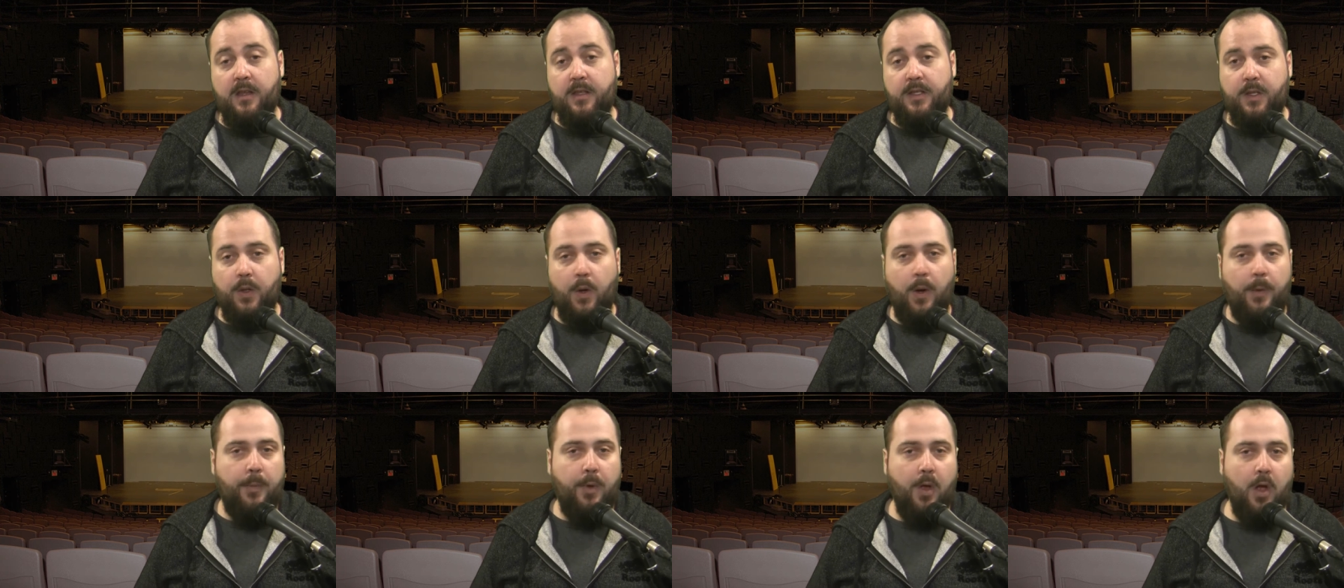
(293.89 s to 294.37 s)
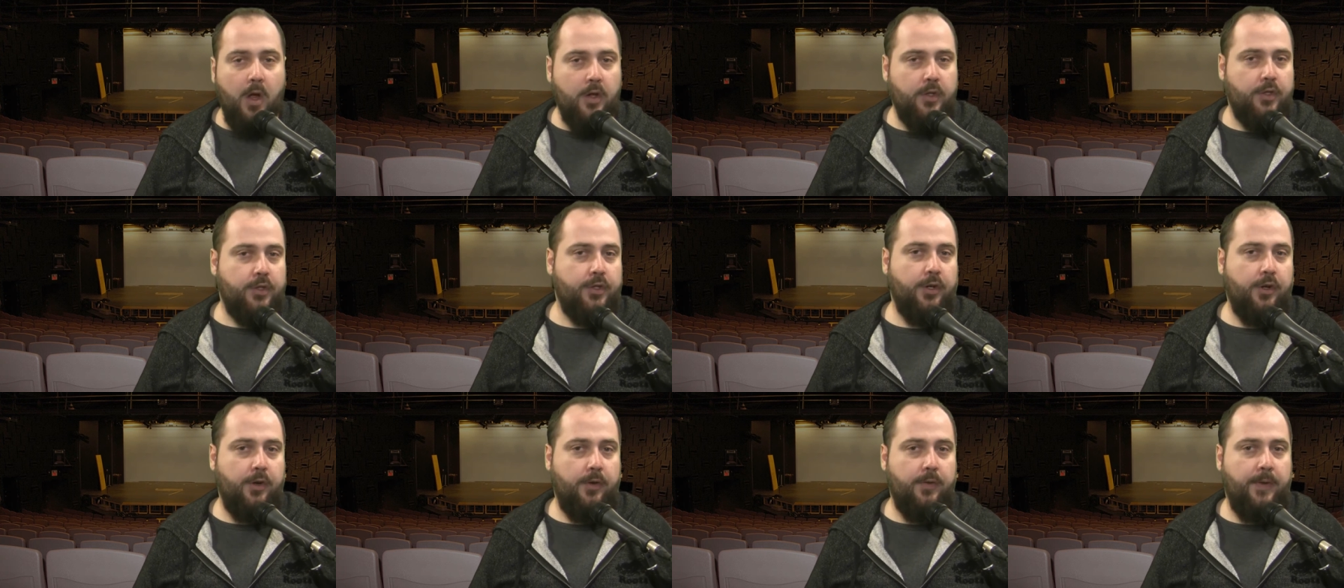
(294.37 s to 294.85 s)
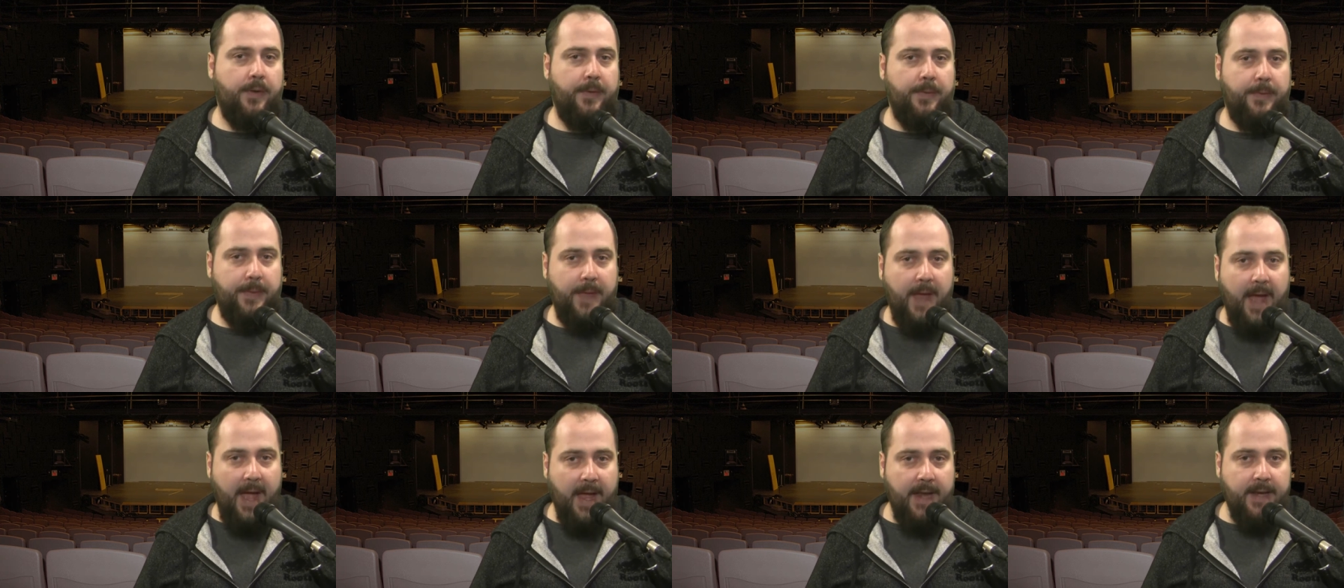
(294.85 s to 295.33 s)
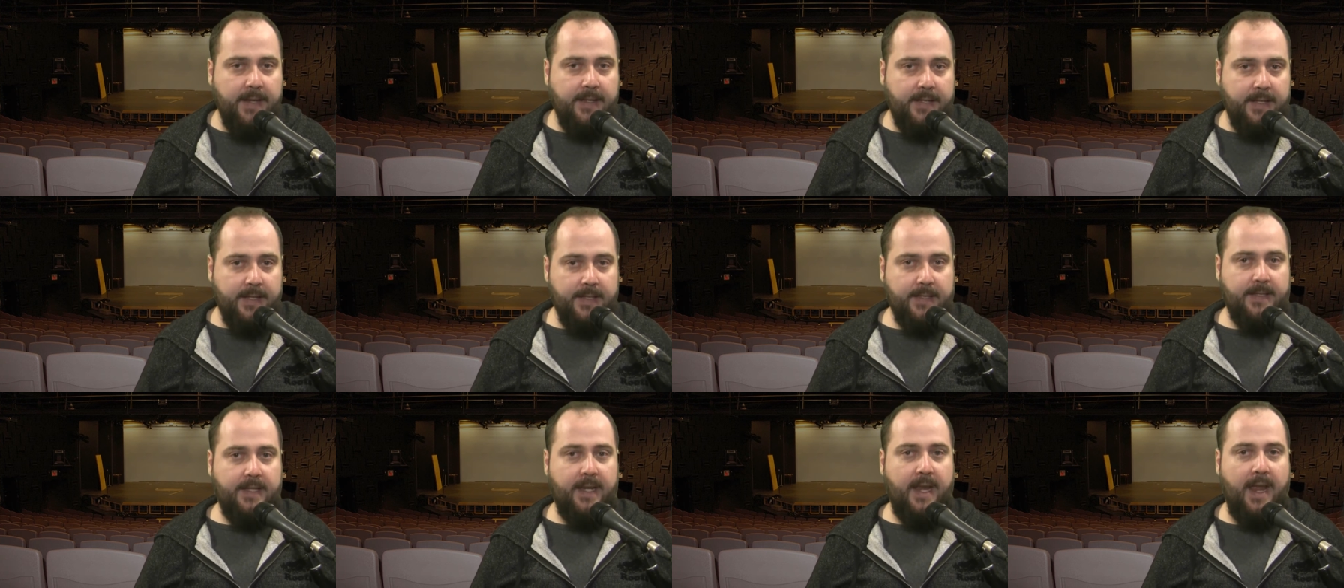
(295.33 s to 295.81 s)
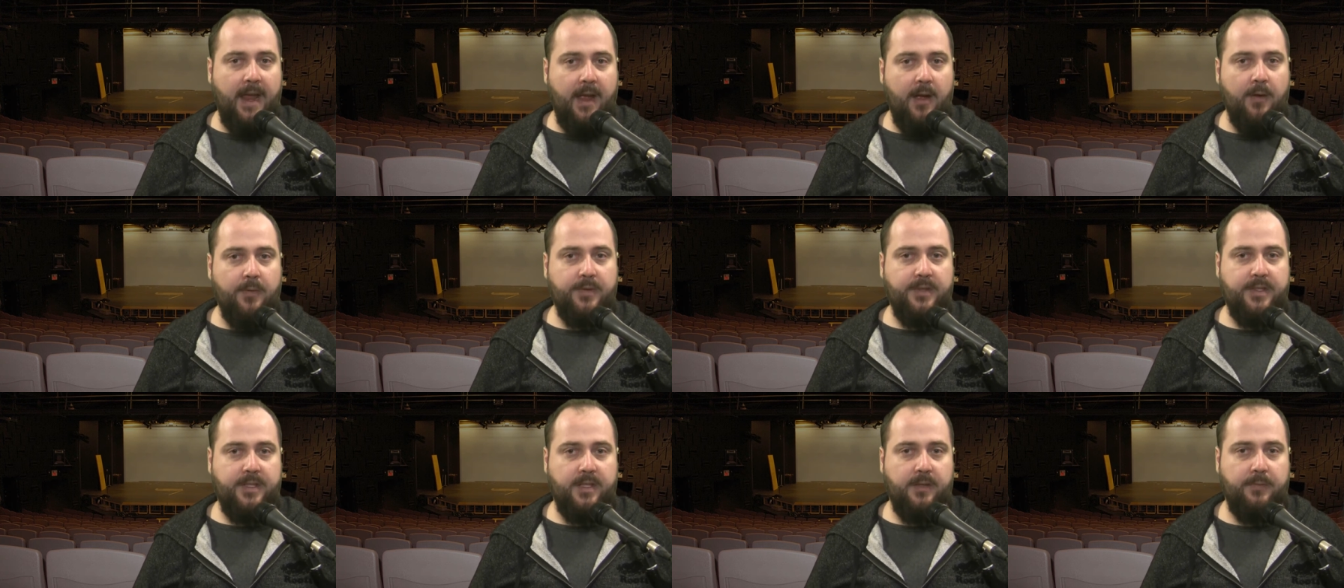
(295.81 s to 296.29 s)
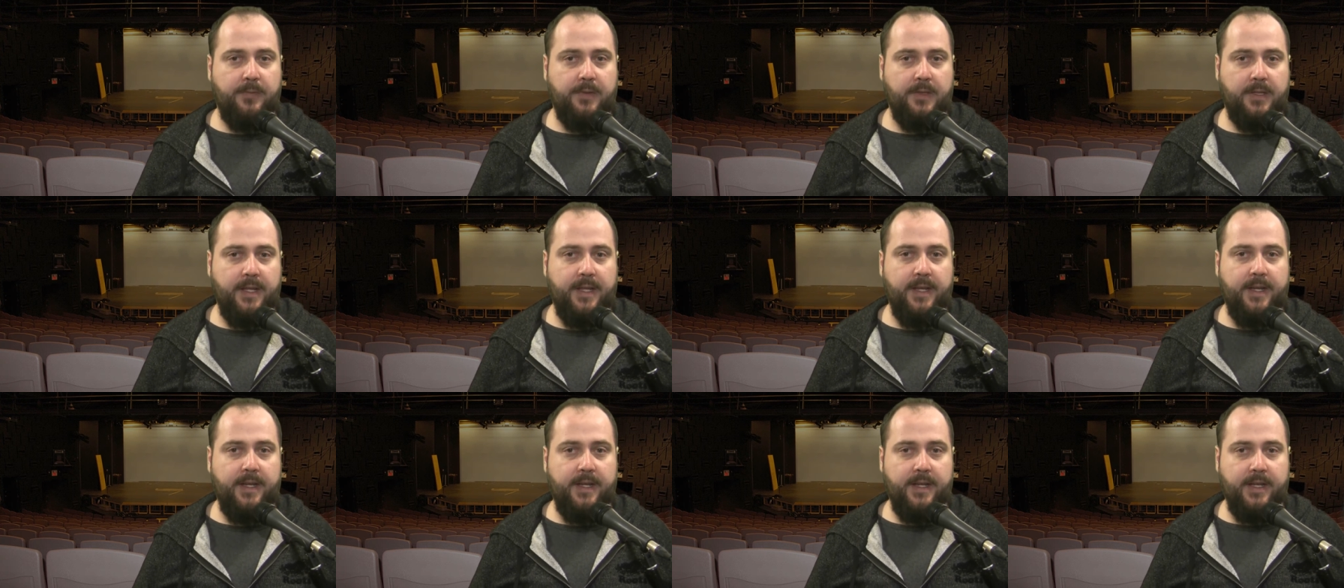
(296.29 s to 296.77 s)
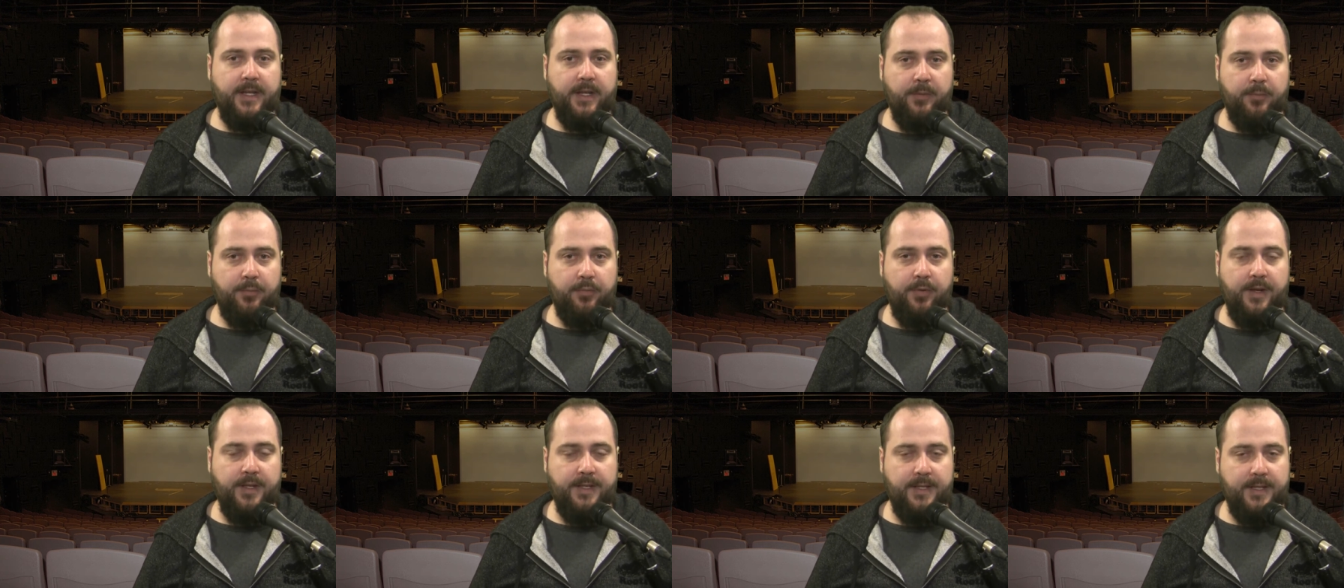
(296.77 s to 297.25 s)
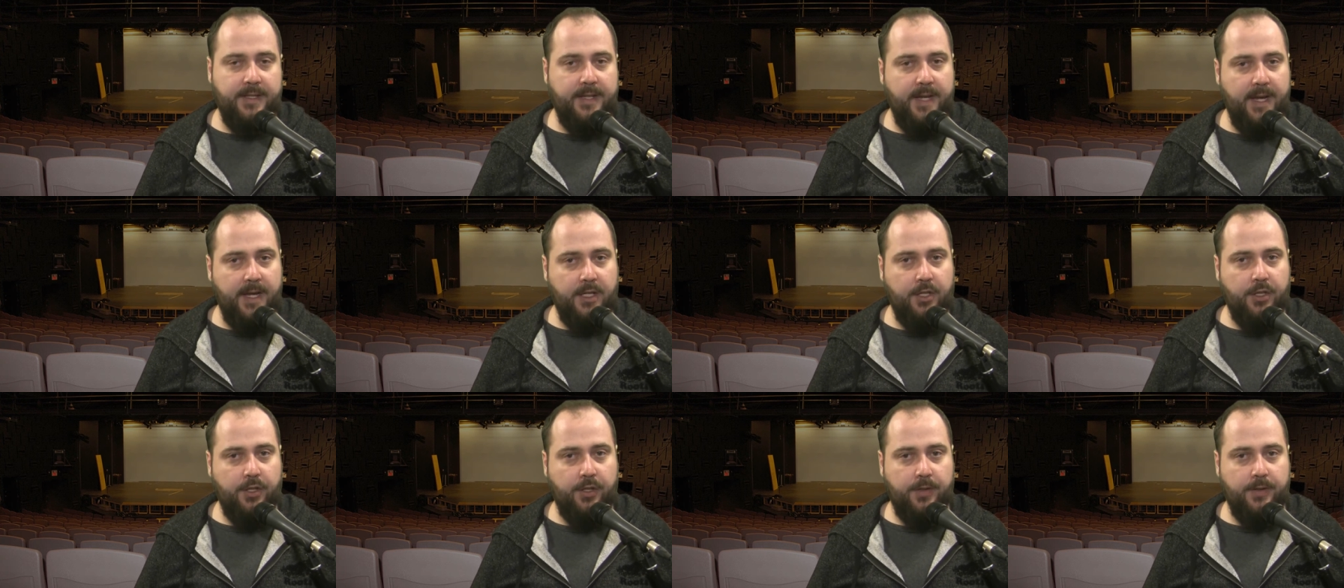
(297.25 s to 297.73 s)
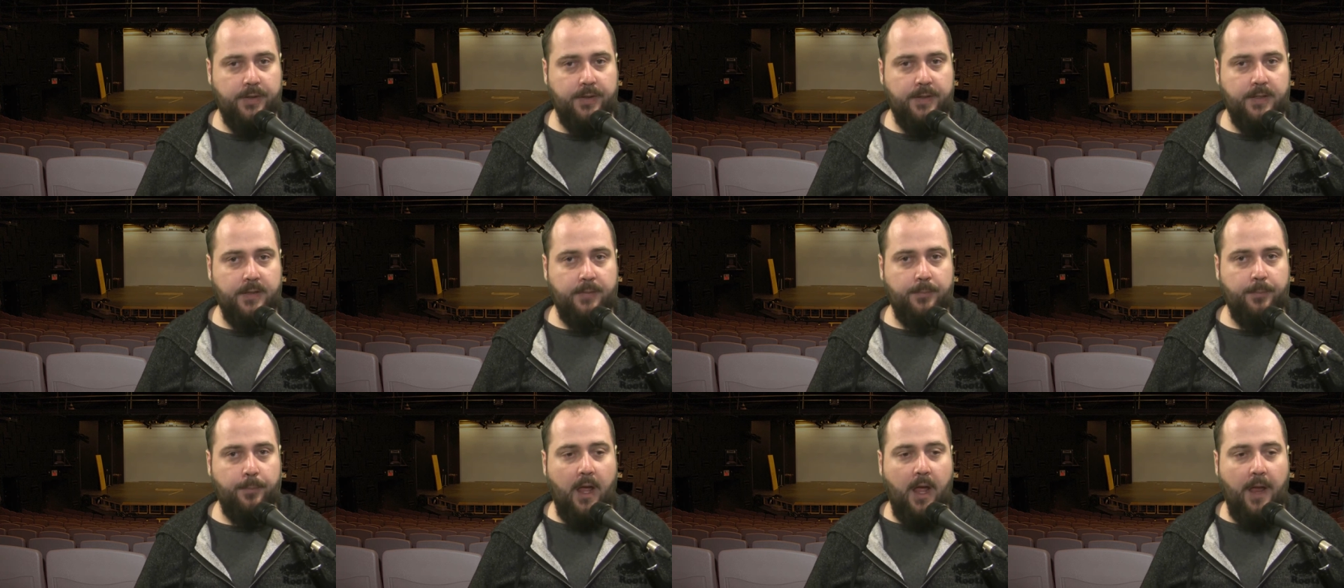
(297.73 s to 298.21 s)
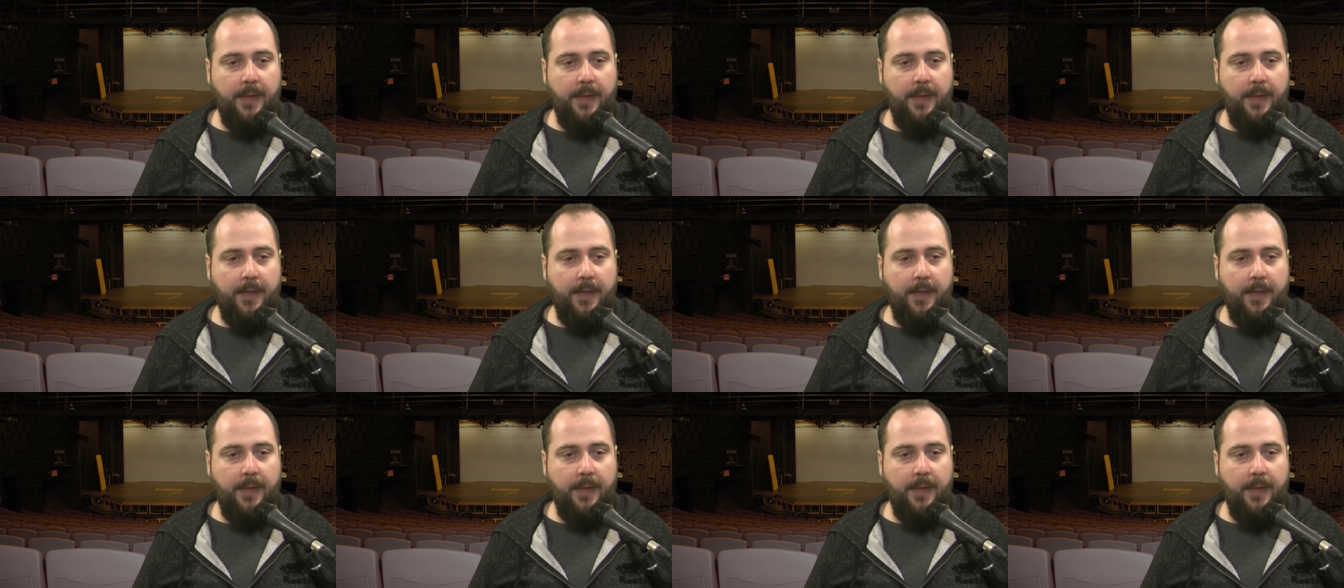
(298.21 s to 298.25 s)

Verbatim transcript: So I'm not sure that that discounts the validity of presentations.